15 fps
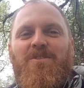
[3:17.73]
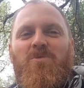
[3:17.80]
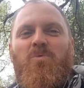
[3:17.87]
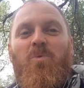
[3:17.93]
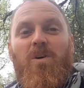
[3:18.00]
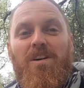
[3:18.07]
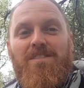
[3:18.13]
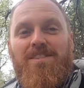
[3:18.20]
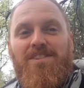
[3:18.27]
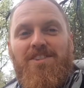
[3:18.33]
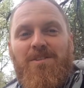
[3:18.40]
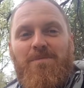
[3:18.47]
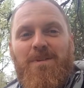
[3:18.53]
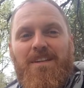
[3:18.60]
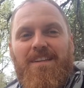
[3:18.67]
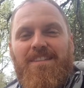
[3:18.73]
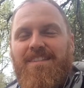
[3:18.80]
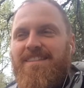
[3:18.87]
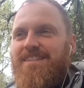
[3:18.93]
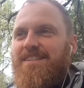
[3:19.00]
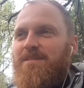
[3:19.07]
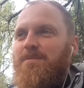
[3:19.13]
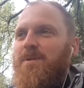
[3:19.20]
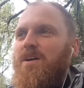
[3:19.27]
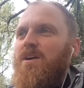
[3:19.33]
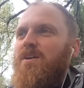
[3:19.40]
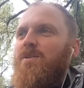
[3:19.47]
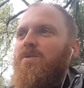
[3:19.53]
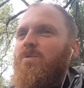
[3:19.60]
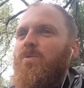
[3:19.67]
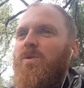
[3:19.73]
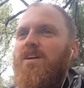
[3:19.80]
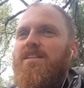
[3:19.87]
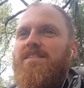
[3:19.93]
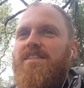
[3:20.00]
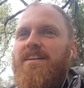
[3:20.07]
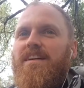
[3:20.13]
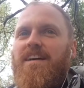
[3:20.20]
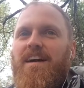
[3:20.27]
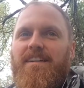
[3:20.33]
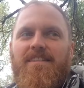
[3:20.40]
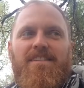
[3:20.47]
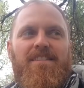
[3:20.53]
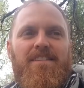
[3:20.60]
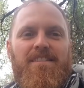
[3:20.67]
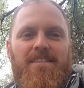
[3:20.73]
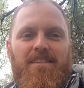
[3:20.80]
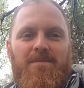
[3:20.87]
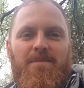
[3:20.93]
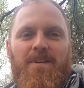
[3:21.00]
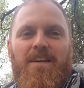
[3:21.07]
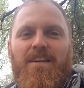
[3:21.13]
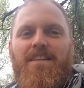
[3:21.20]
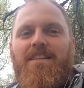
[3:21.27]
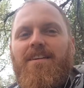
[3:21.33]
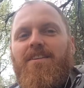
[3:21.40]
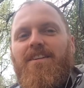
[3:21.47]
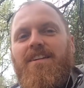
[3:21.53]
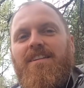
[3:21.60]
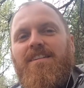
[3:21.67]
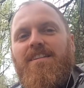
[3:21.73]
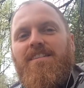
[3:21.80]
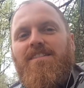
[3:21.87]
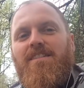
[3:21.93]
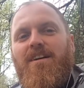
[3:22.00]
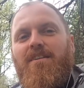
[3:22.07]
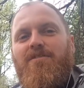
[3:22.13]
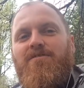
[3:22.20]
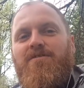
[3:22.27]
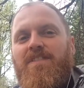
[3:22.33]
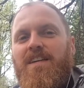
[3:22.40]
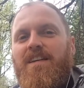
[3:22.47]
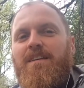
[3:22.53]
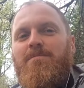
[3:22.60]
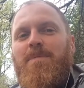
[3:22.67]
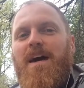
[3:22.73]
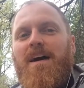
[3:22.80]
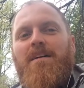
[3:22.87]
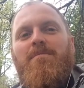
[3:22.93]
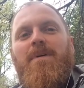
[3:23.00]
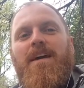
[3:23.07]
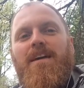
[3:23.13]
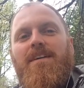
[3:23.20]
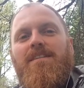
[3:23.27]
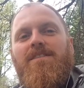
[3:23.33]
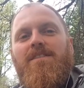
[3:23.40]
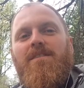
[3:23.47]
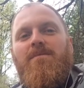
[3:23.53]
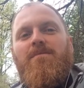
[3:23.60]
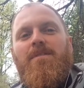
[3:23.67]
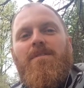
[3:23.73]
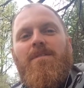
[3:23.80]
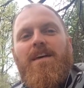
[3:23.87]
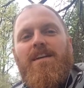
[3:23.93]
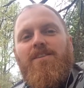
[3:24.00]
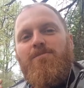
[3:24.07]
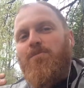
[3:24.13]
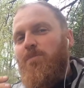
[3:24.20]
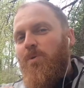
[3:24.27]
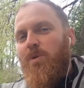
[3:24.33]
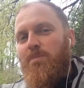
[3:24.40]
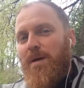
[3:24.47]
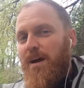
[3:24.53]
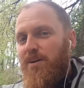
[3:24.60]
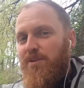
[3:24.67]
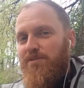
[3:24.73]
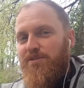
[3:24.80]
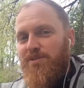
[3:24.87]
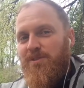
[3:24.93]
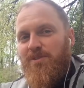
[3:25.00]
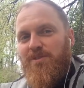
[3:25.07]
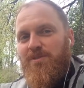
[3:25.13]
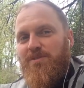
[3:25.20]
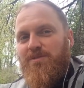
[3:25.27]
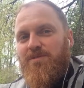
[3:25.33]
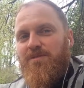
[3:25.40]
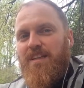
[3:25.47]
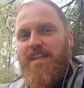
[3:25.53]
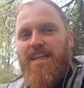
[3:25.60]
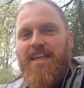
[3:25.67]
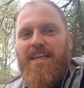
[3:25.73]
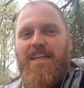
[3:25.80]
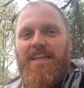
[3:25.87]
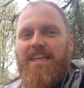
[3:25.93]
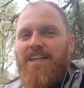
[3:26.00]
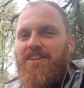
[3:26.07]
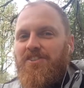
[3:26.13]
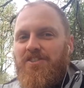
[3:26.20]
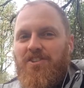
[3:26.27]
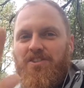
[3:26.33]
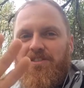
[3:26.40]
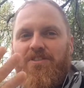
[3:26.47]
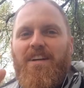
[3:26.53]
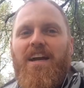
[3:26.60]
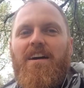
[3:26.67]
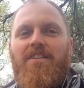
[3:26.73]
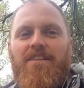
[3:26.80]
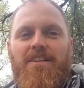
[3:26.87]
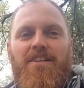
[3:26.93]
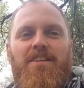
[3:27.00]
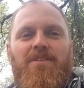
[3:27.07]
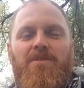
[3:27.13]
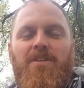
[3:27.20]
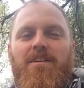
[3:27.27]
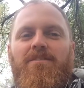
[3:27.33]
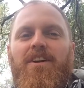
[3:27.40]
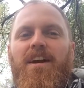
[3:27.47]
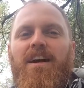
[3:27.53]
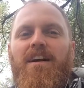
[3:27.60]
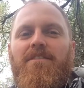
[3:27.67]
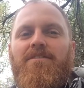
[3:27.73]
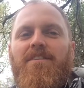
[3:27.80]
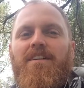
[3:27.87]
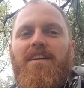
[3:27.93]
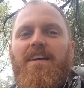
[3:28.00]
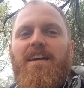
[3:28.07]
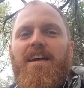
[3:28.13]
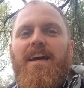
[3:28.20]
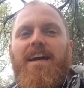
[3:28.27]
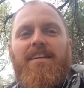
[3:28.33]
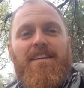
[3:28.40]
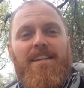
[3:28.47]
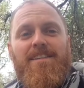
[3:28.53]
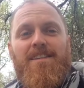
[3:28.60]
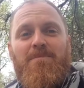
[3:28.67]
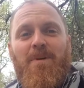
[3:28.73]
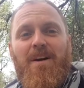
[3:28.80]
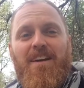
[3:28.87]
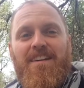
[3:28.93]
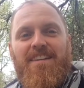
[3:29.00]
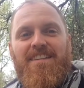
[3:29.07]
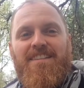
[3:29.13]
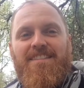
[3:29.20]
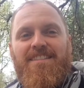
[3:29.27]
was a GPS system, was a guidance system. There is a feedback mechanism that is more powerful than any external reality that you will ever have, and that's the body.